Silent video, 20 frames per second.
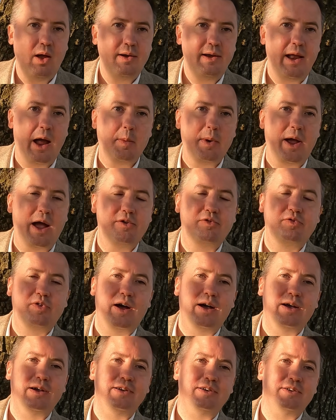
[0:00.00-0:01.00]
And now we
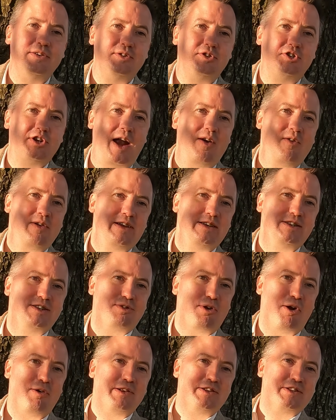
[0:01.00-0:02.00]
have cherries
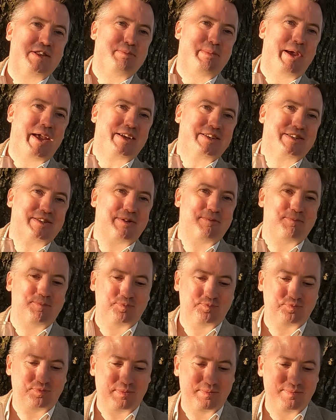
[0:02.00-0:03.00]
thrown into the mix.
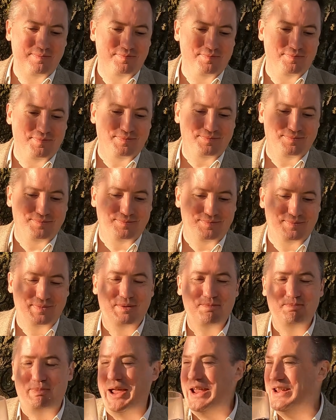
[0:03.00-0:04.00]

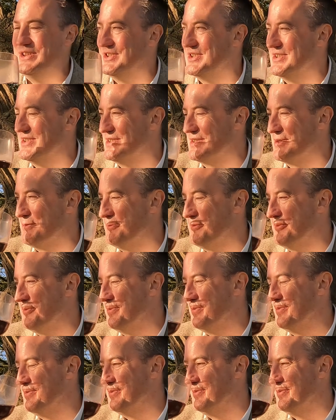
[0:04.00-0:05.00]
Peaches,
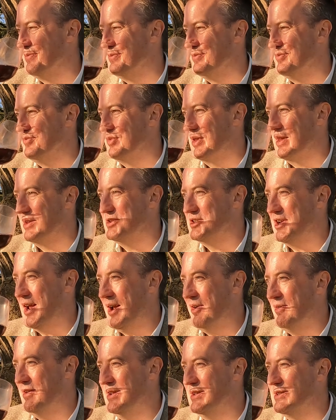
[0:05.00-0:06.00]

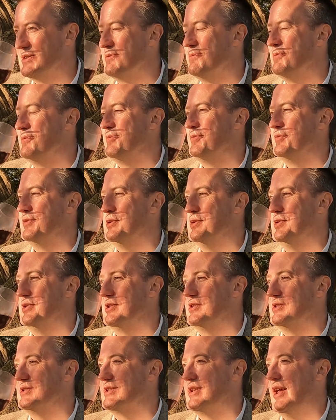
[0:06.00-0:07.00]
cherries, all
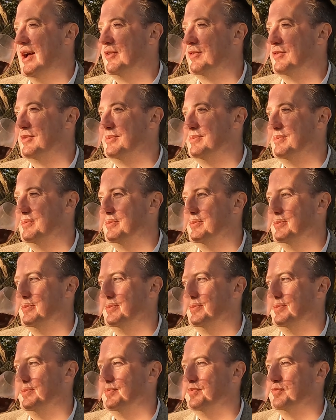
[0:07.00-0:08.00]
the good stuff.
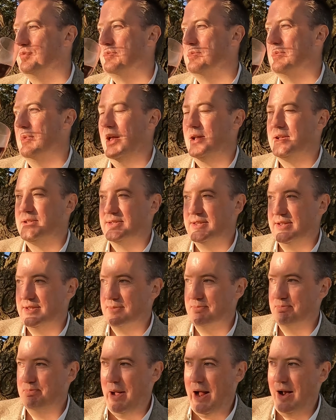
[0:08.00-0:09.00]
I can see
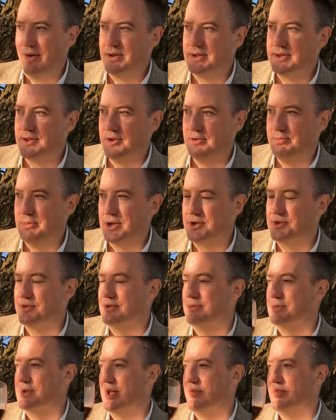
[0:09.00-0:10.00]
some parasol
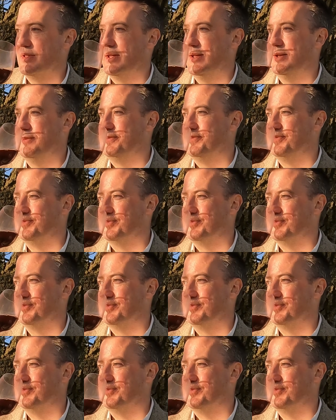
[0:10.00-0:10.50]
mushrooms over there.